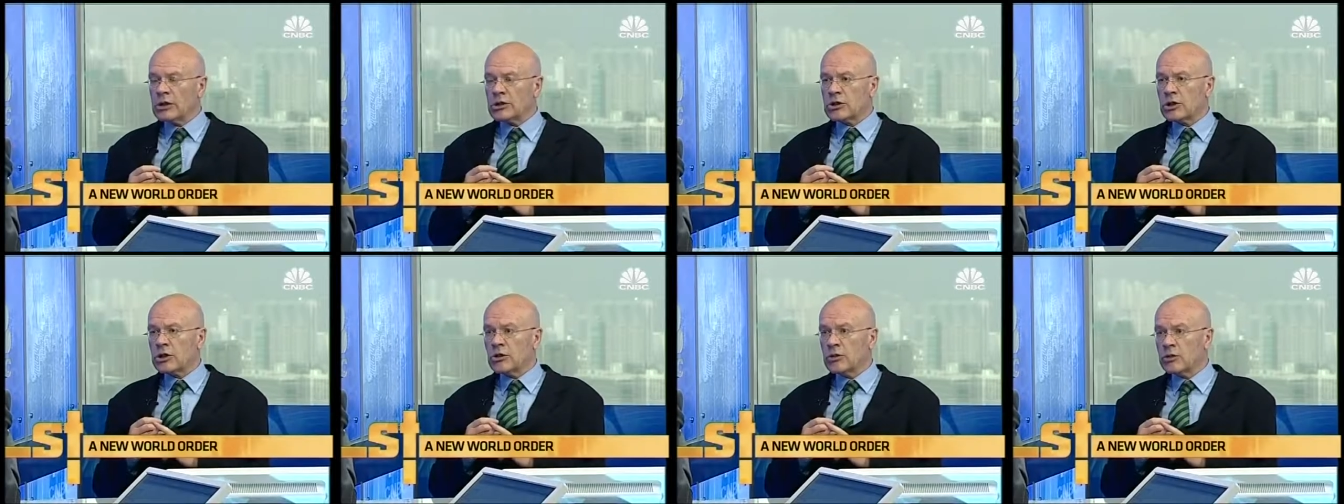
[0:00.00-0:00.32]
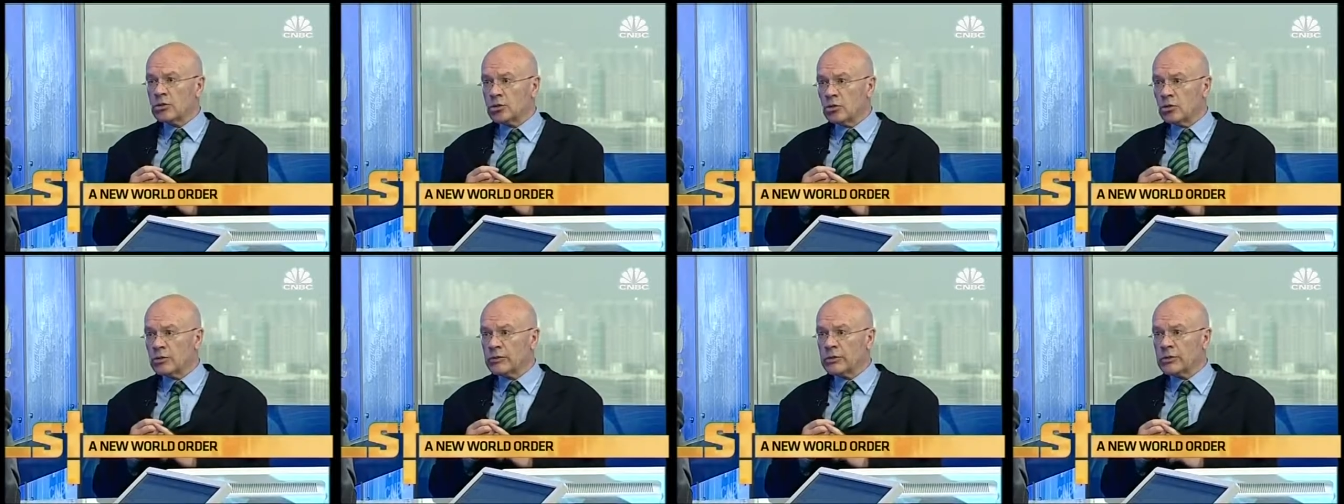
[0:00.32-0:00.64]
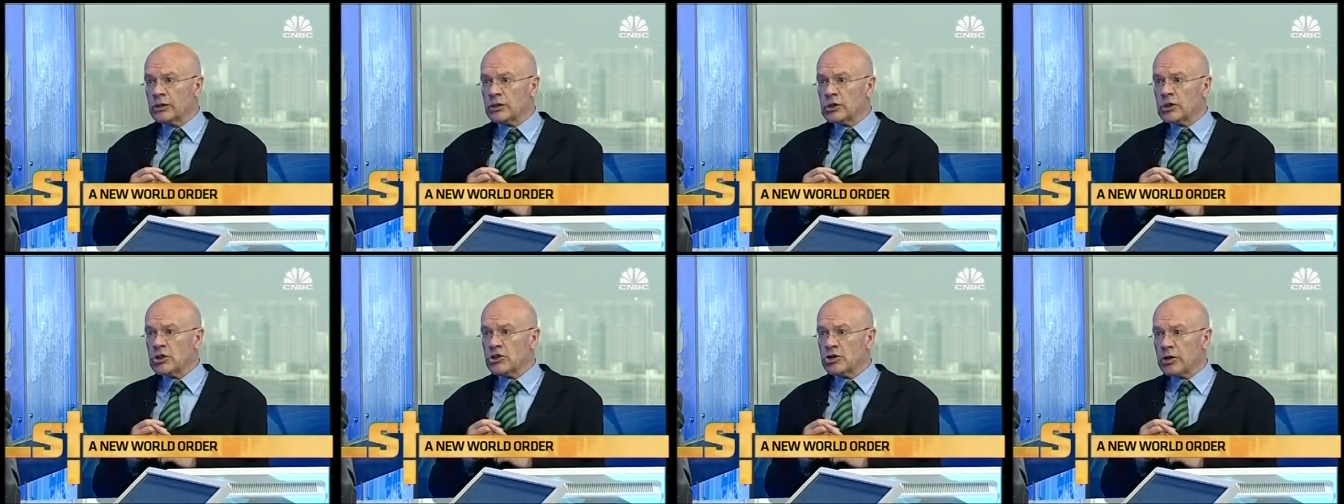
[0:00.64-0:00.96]
it's
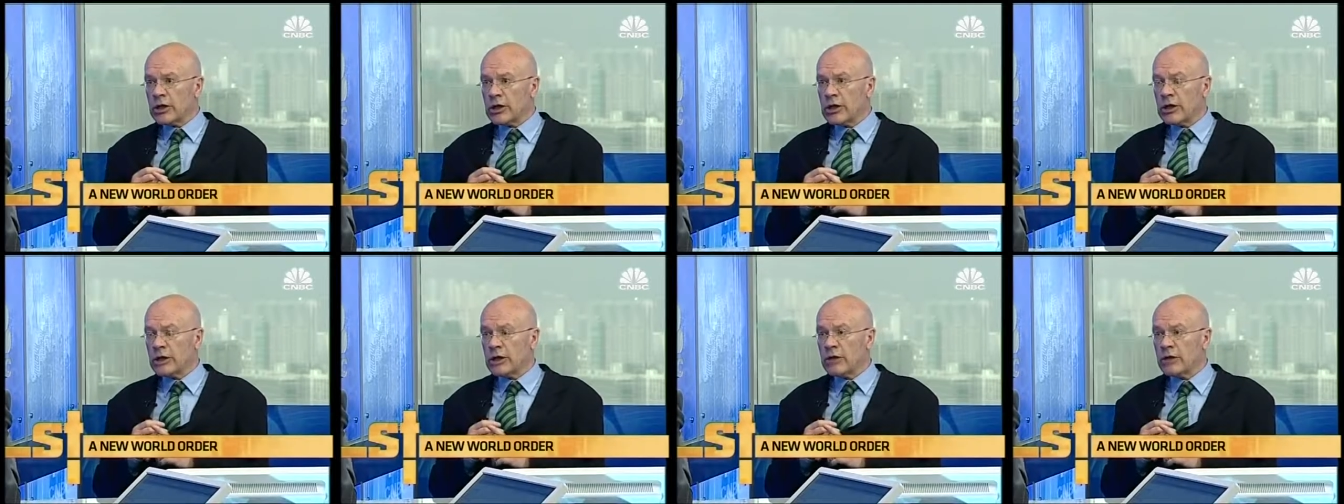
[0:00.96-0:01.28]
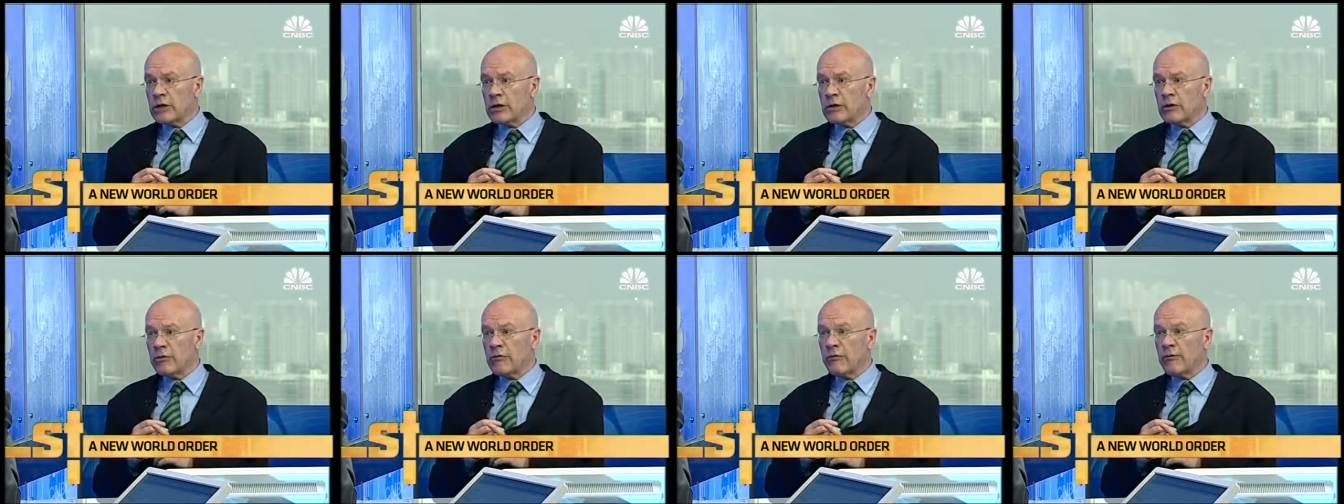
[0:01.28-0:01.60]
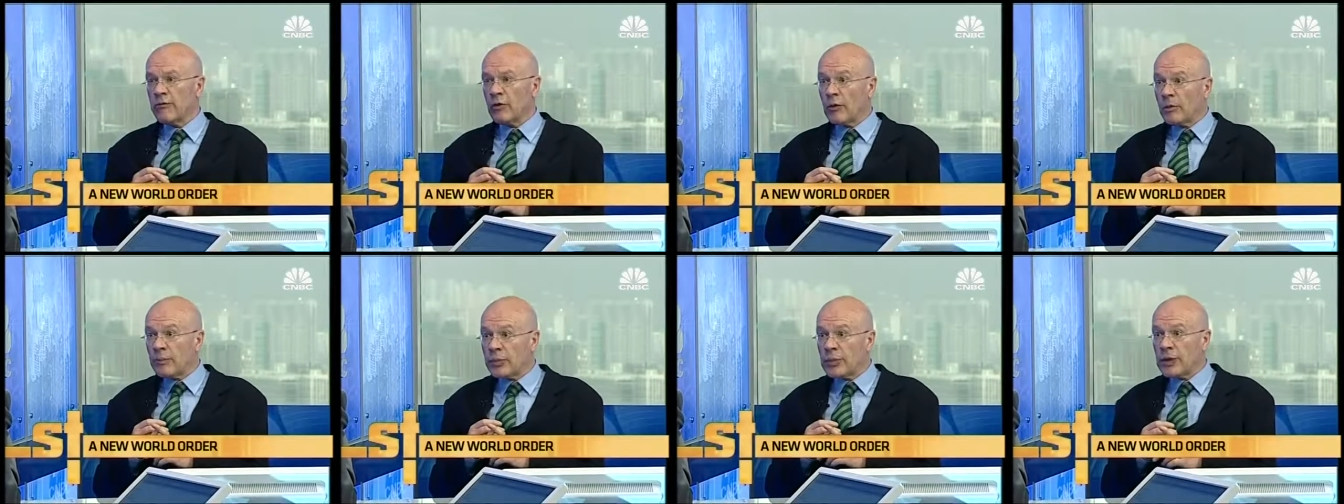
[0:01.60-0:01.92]
enormous trade
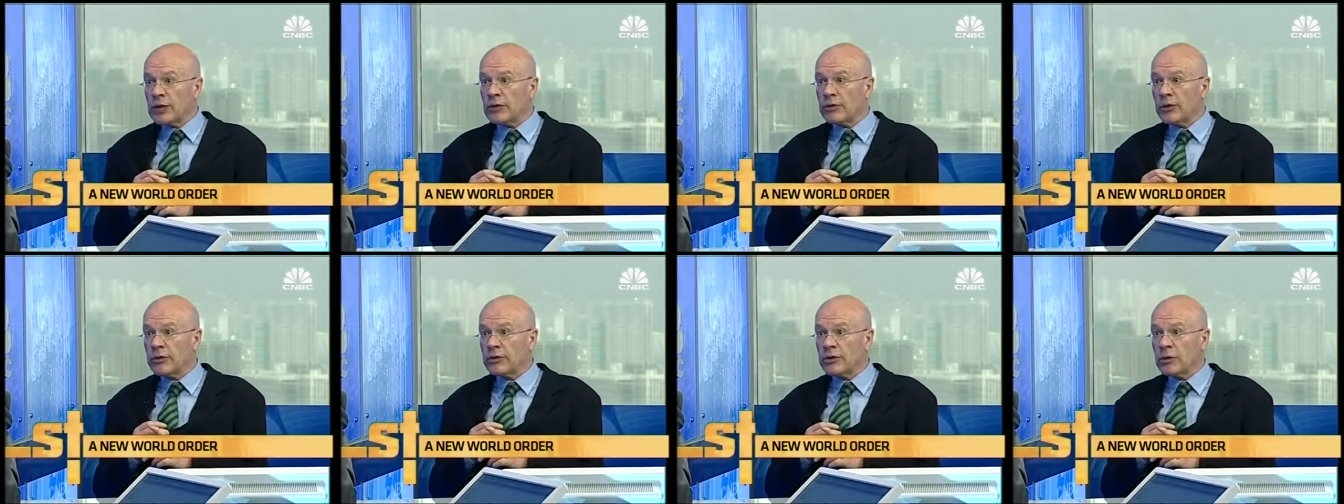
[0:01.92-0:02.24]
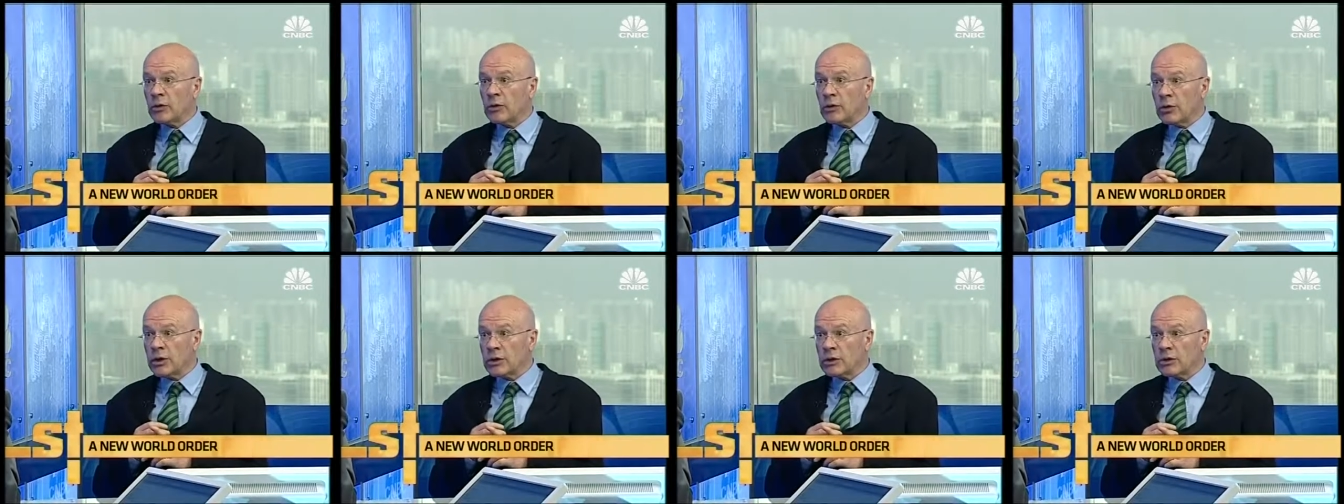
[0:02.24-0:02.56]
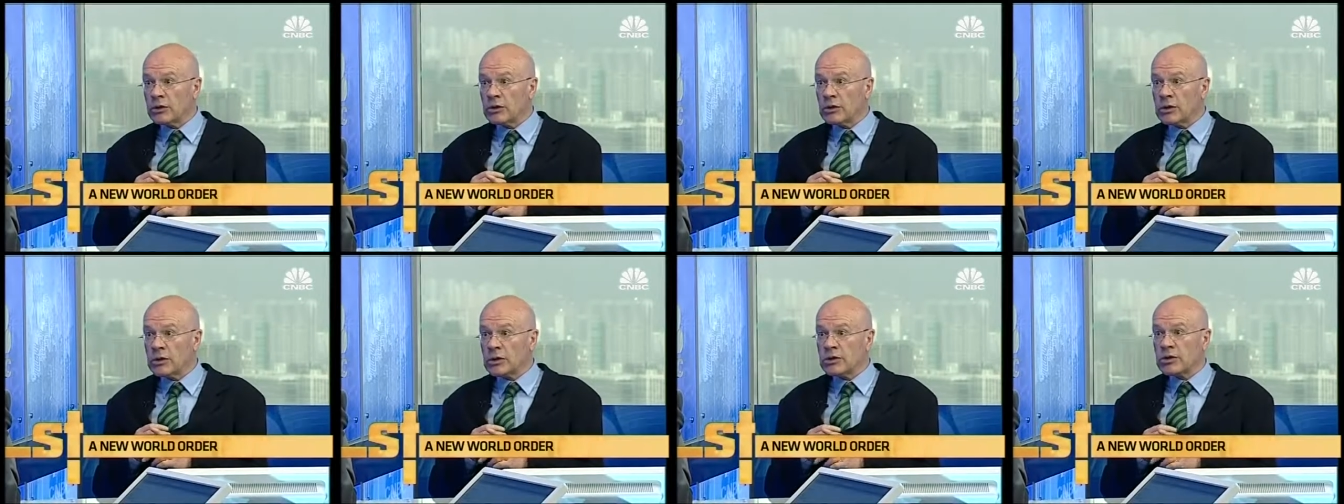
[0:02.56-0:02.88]
footprint on the
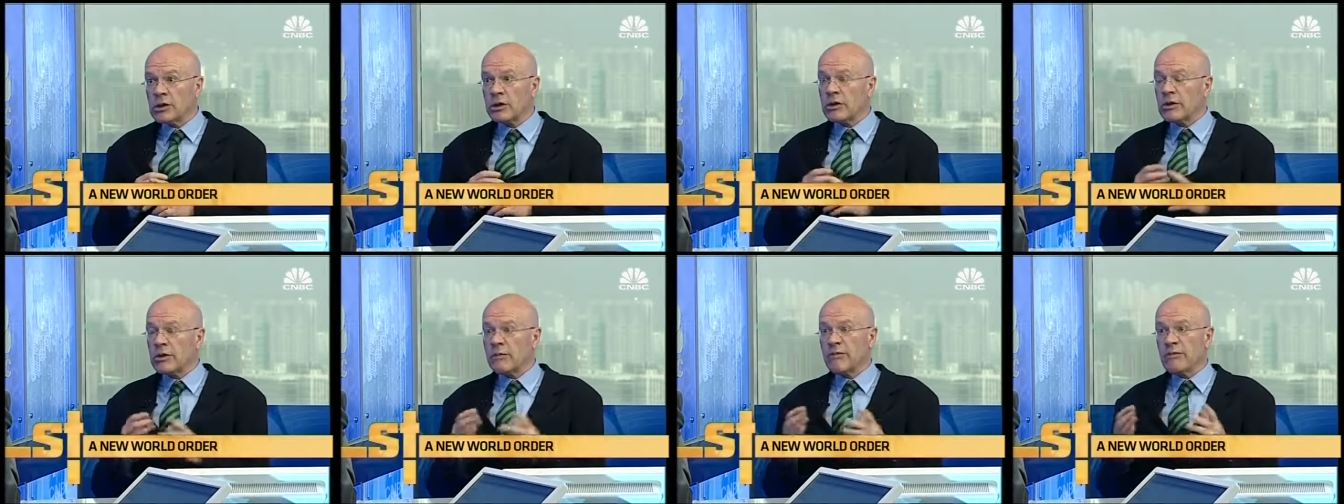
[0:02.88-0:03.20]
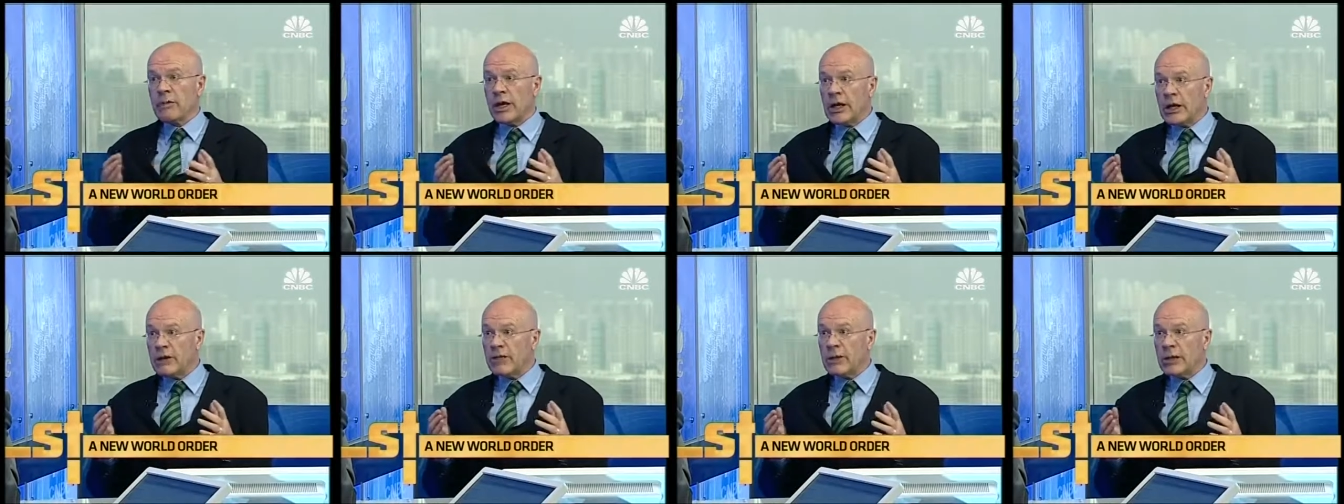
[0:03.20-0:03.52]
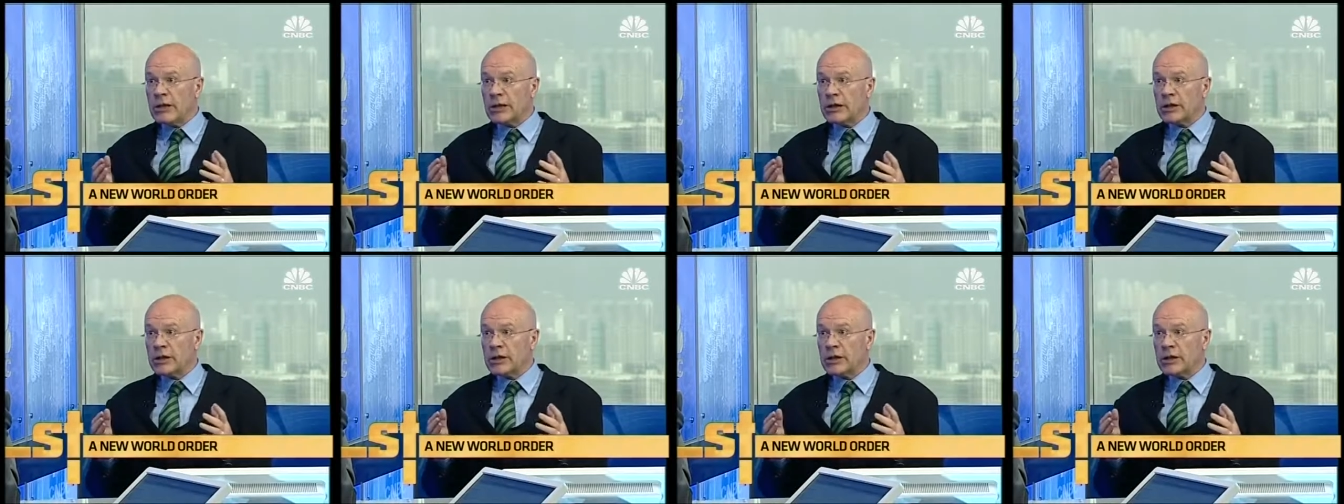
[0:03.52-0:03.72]
world, mm -hmm. so that many,